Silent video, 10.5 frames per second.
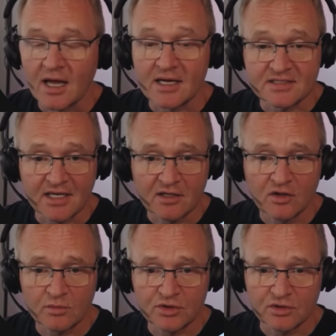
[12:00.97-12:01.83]
Our second
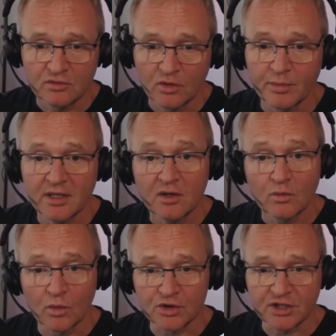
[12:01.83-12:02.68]
option will be
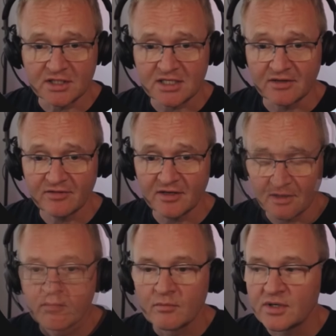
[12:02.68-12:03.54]
Watching TV.
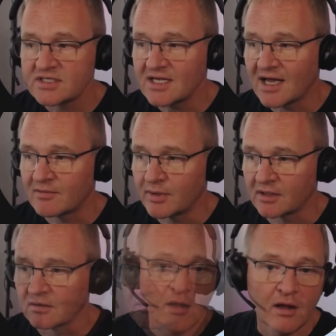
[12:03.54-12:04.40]
Press the Add button.